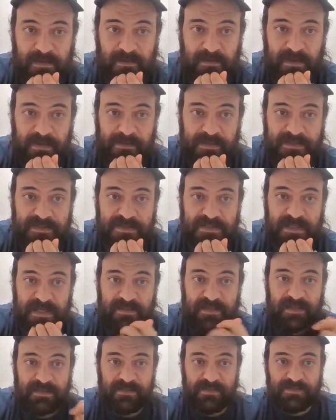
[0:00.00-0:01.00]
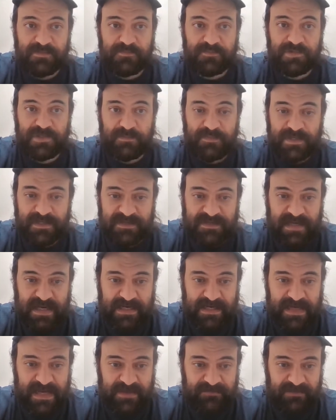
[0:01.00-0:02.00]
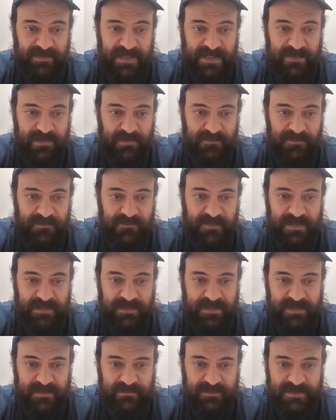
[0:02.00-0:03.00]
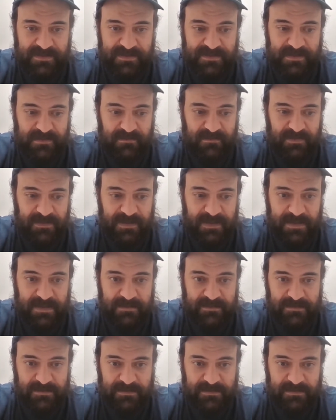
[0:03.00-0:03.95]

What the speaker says: All right, let's see. I think there should be a second half line open right now. Let's see what we got.